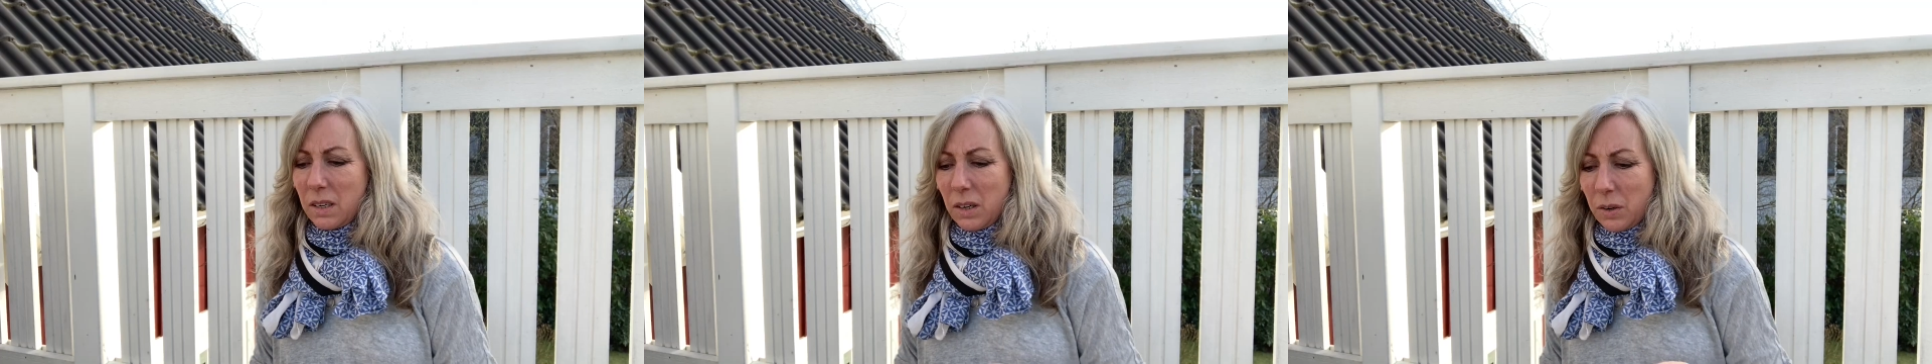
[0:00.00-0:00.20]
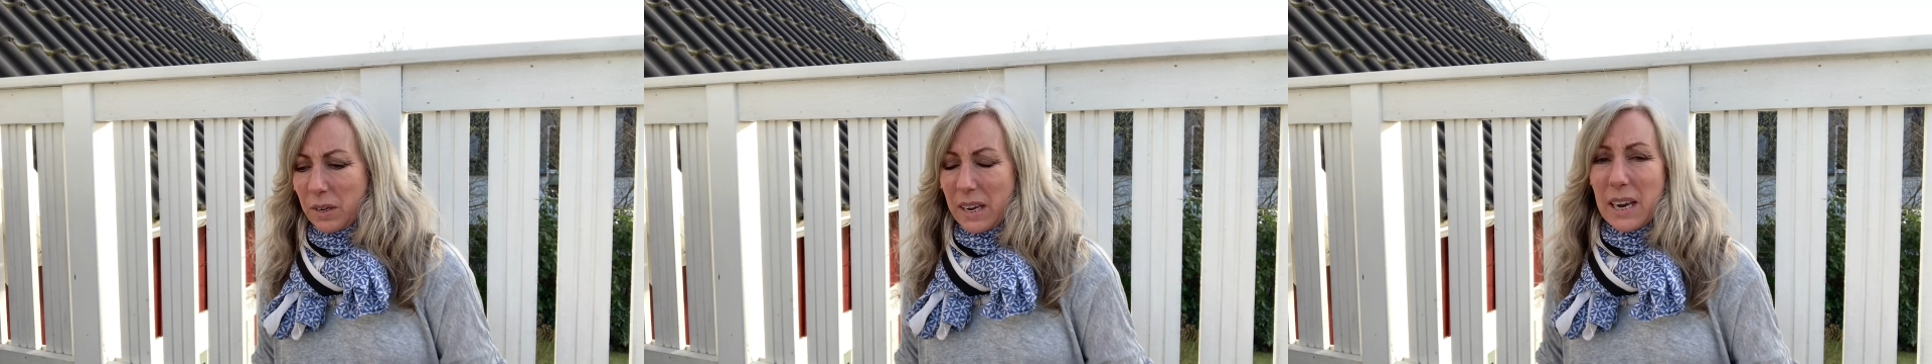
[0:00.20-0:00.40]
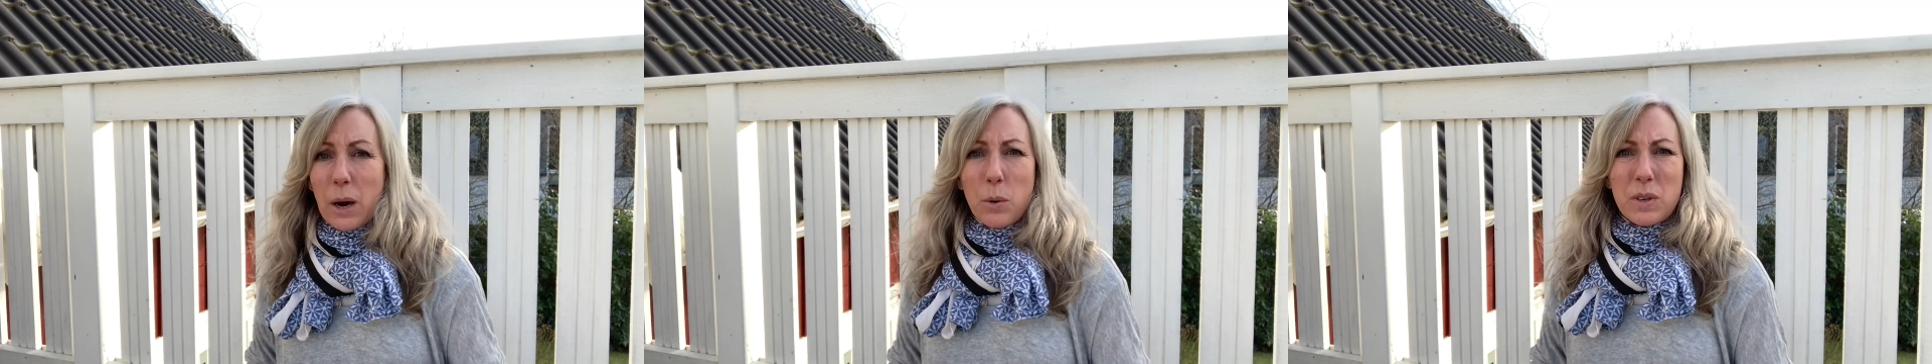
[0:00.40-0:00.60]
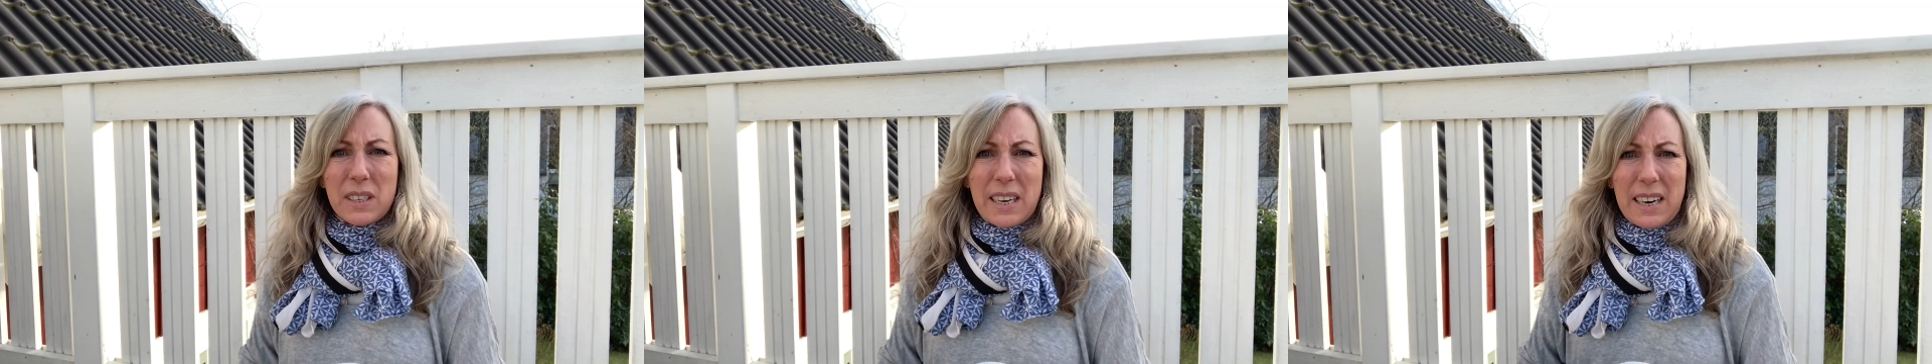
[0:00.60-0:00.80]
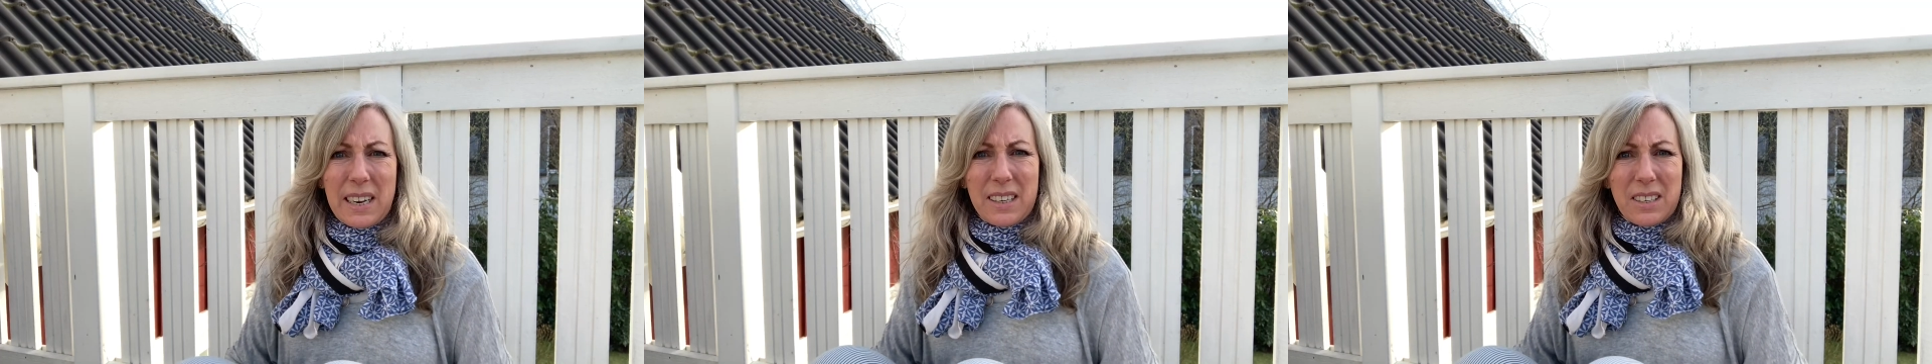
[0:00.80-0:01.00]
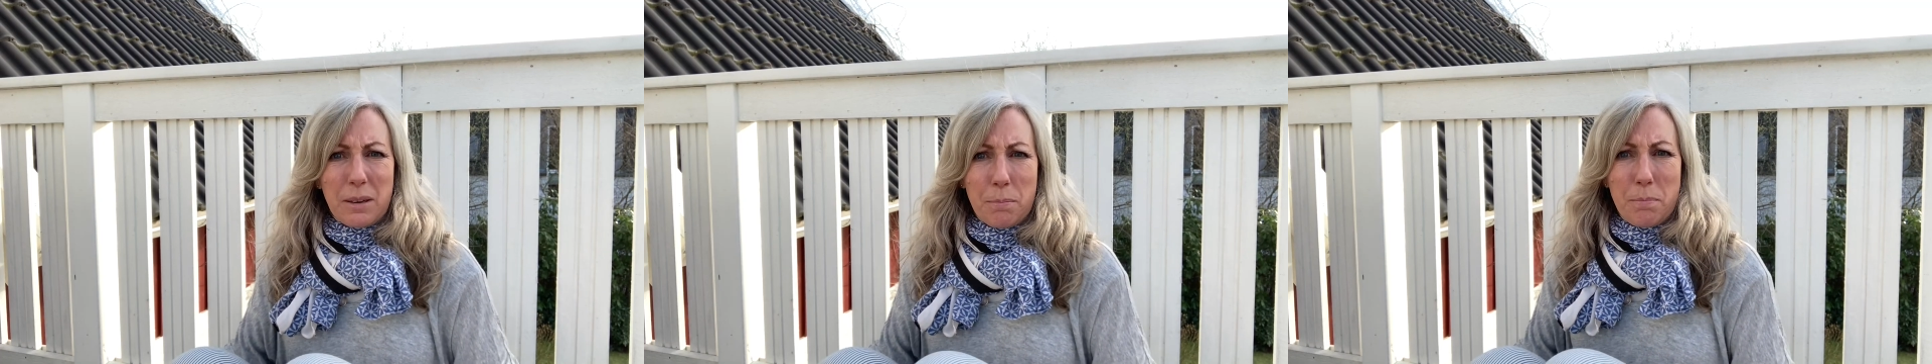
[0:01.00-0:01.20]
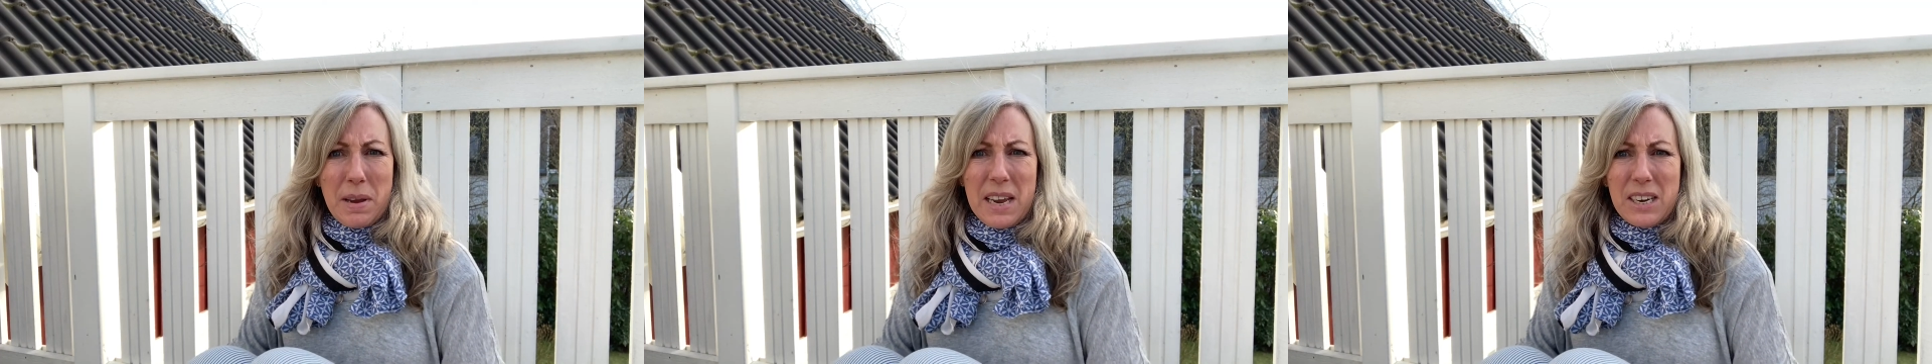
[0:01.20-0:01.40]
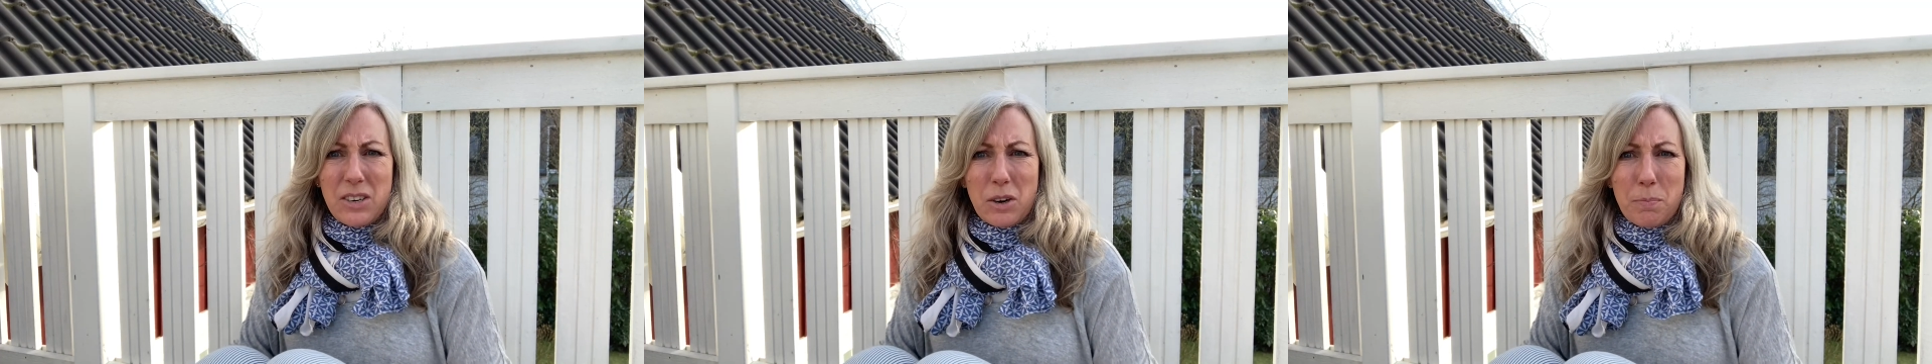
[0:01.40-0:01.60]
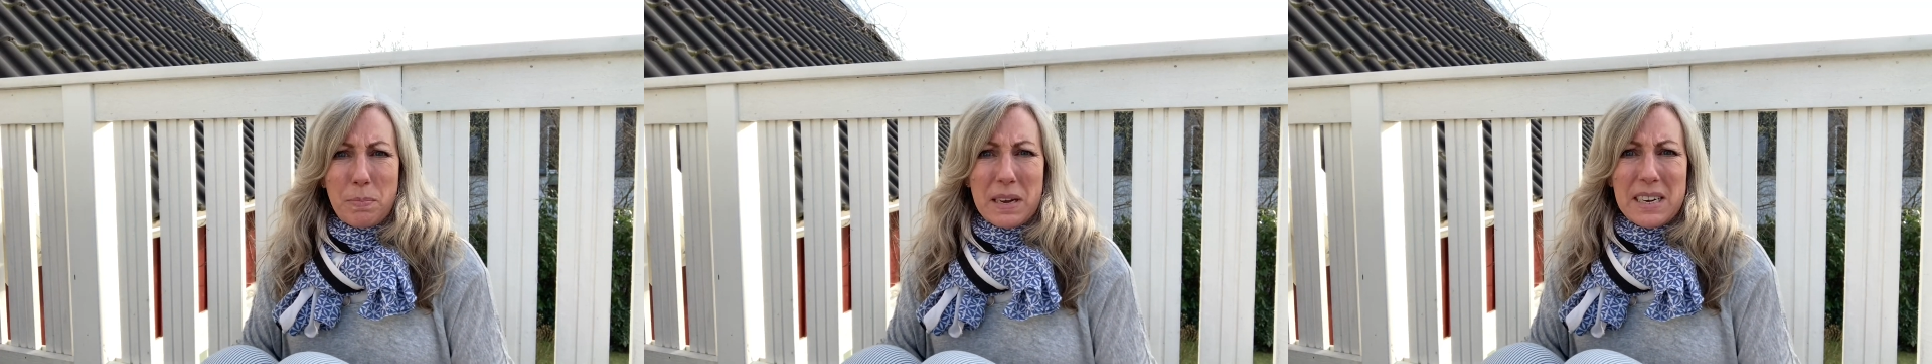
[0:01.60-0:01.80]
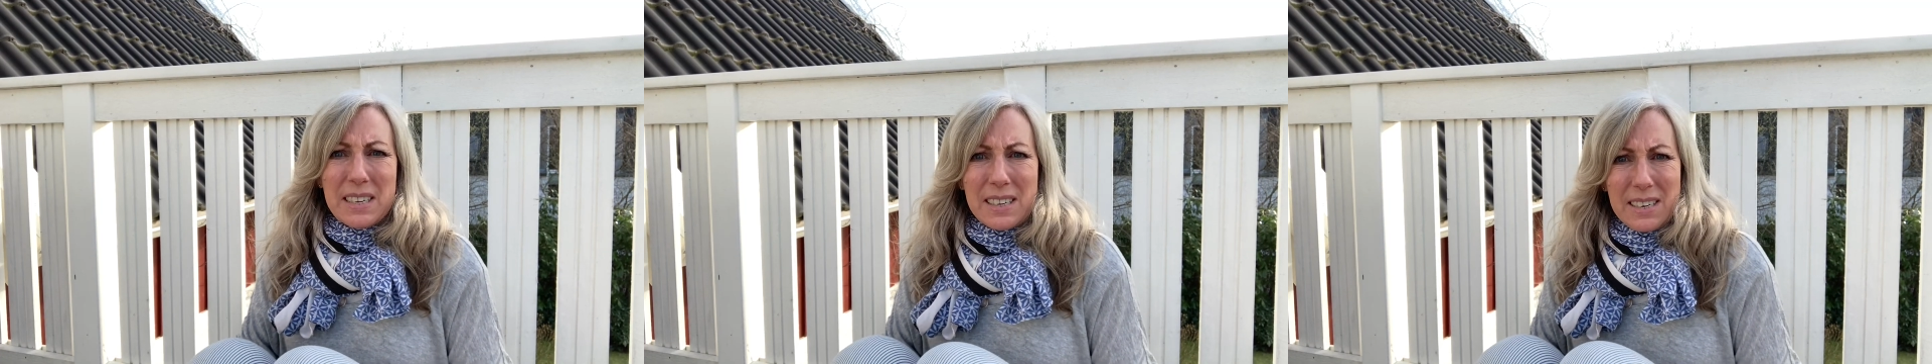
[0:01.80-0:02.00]
Okay, I was getting some major
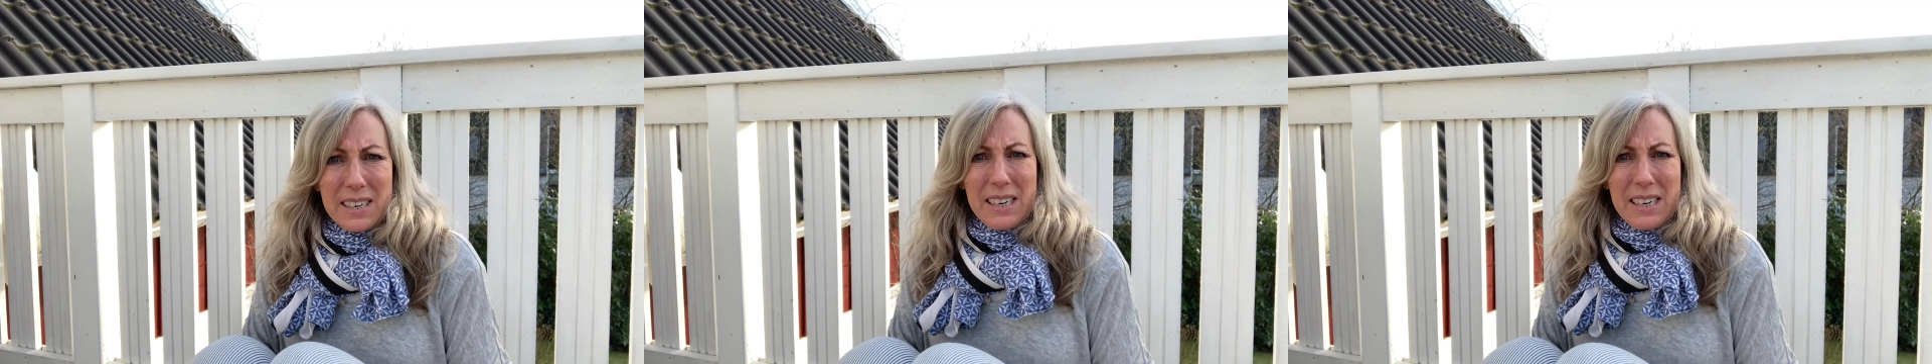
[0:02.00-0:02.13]
pins and